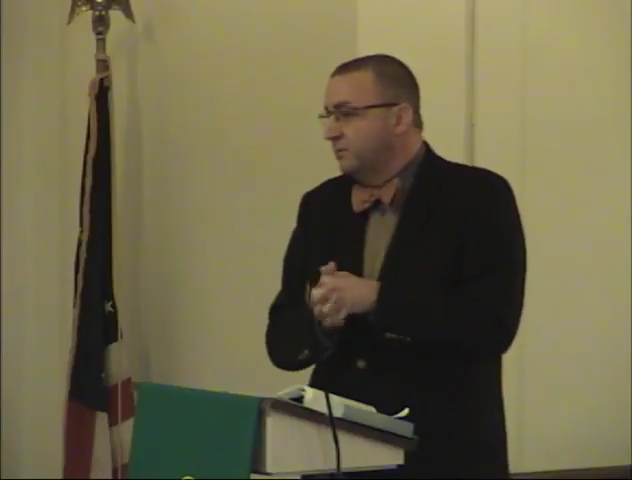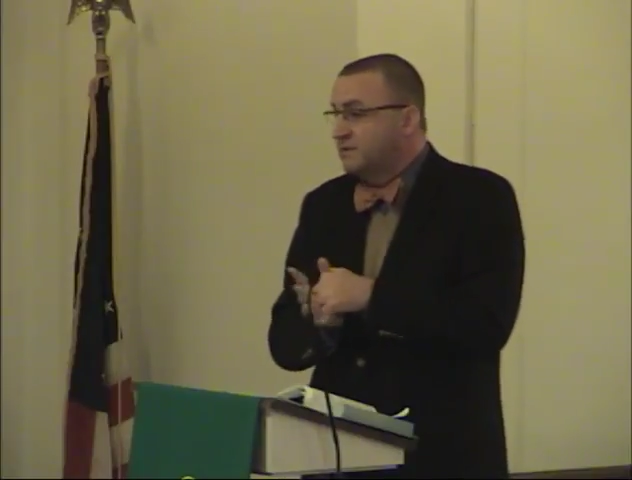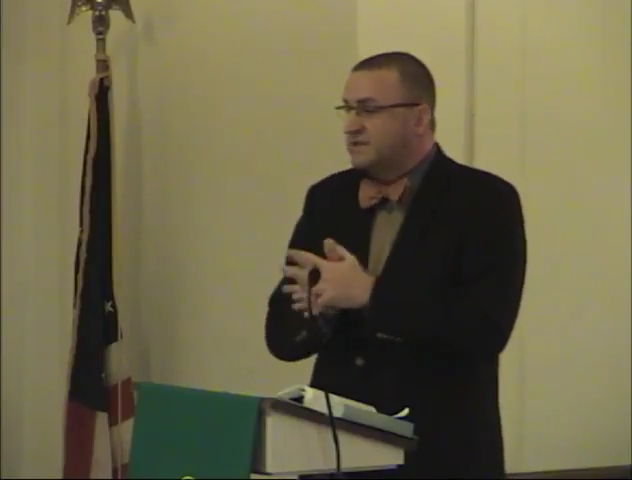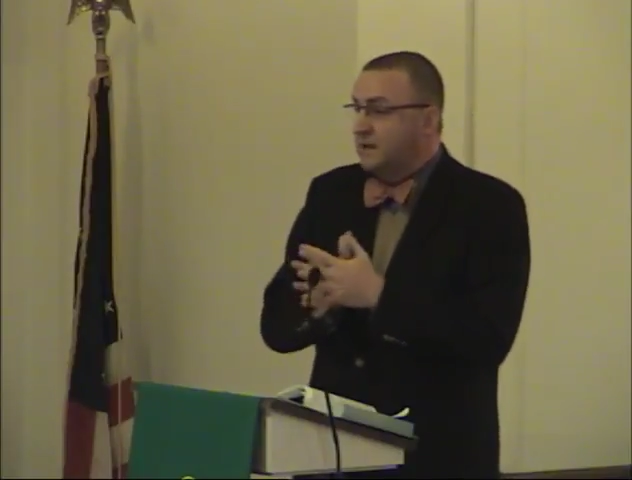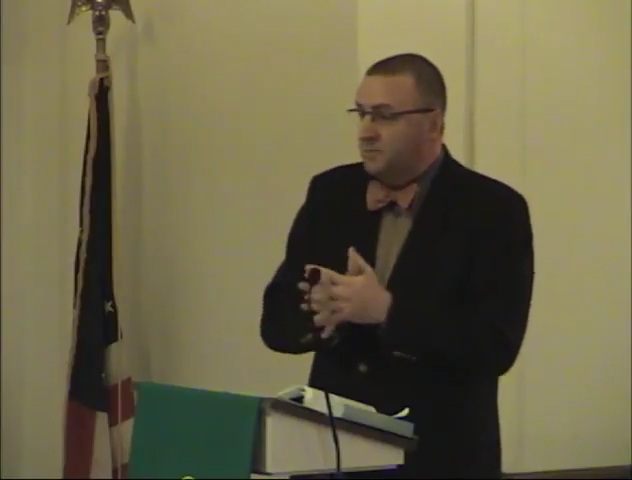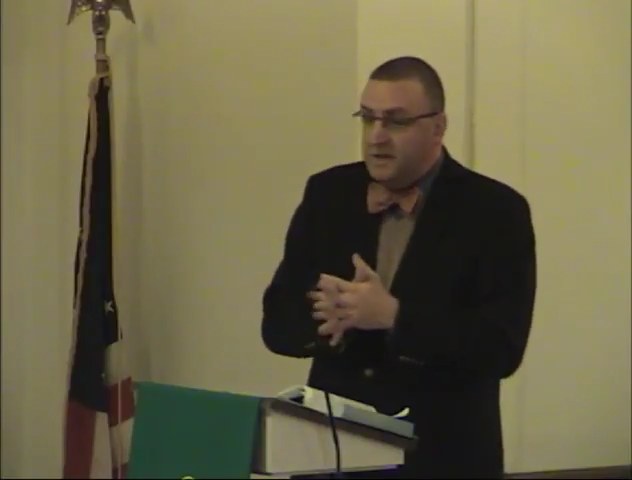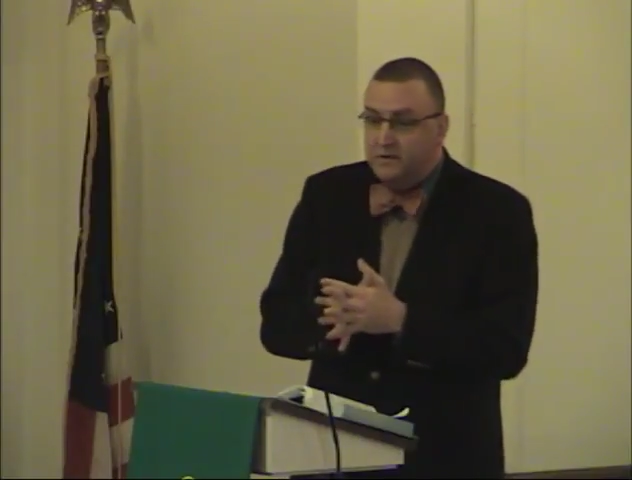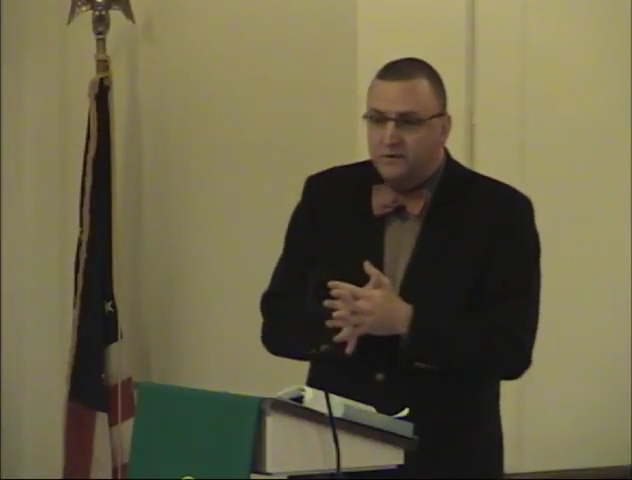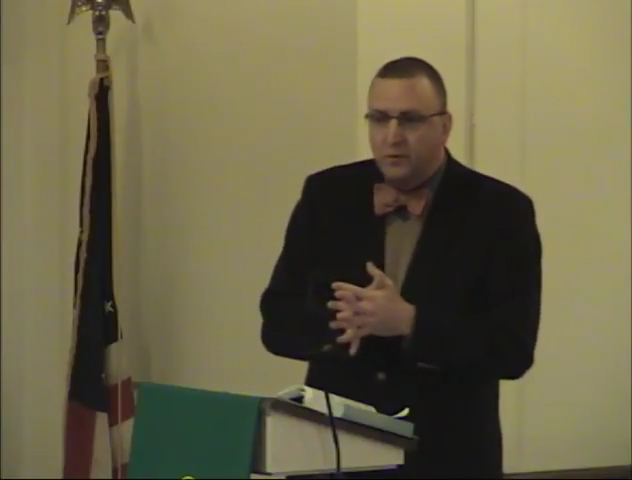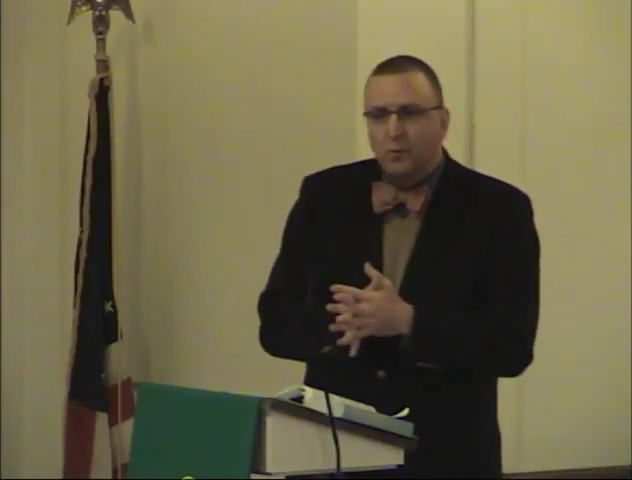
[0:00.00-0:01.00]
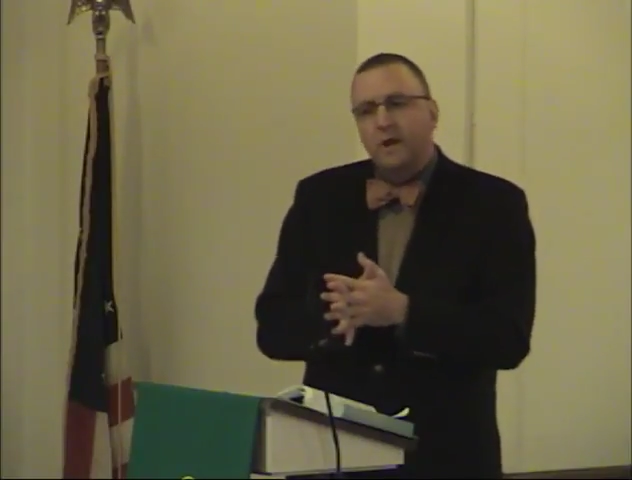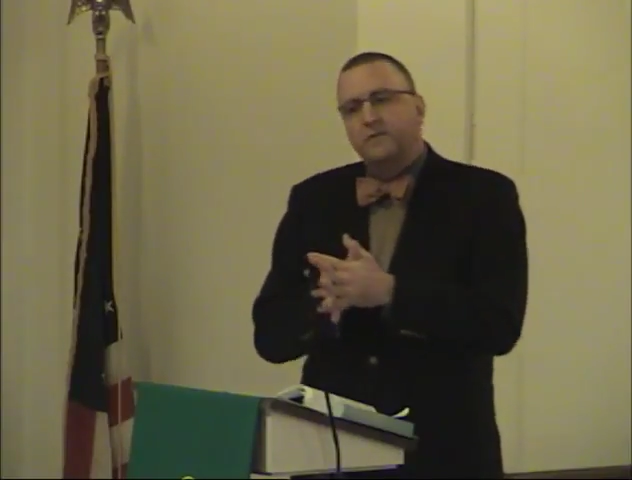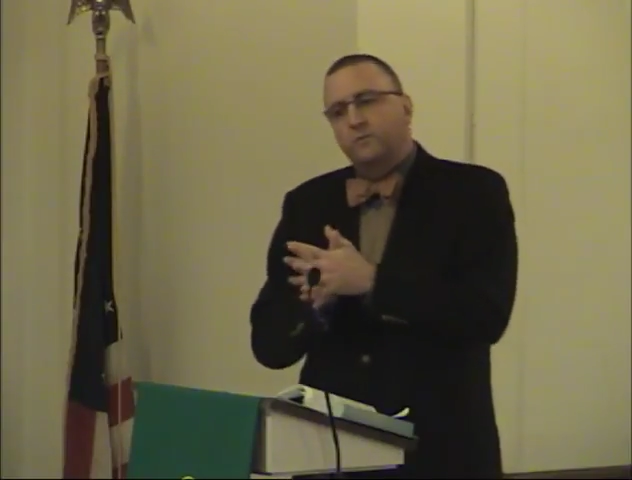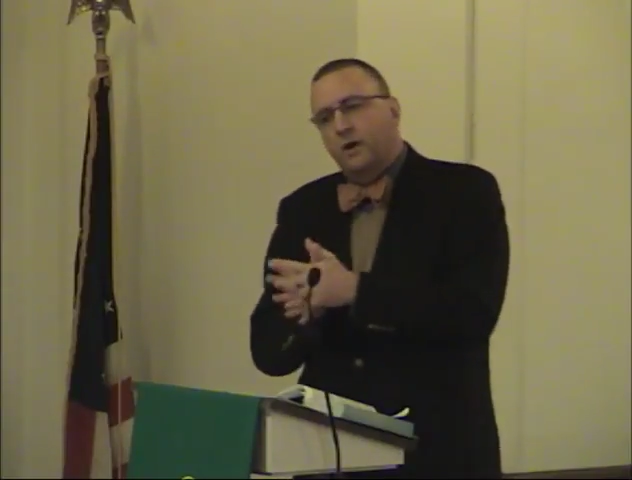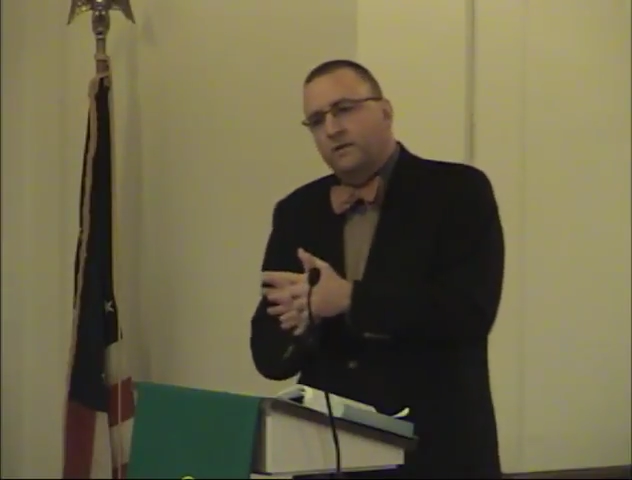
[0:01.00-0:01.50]
we step into the
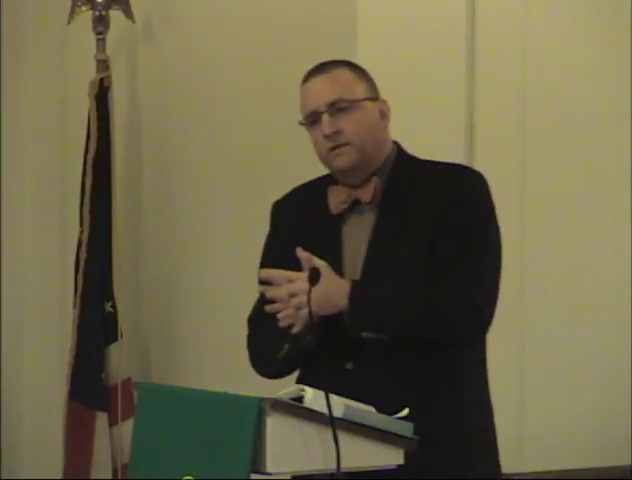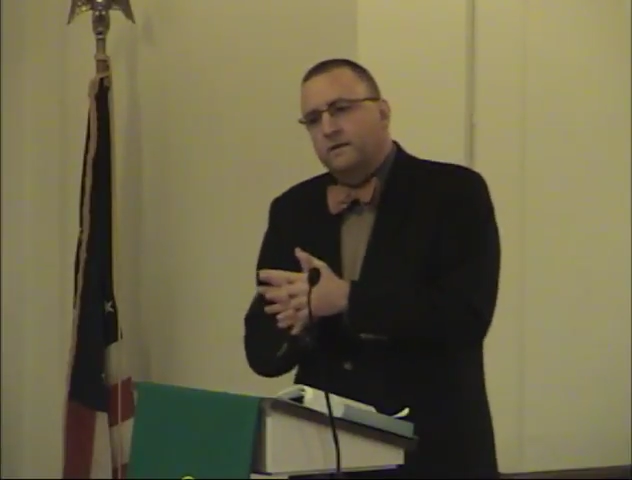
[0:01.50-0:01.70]
race rather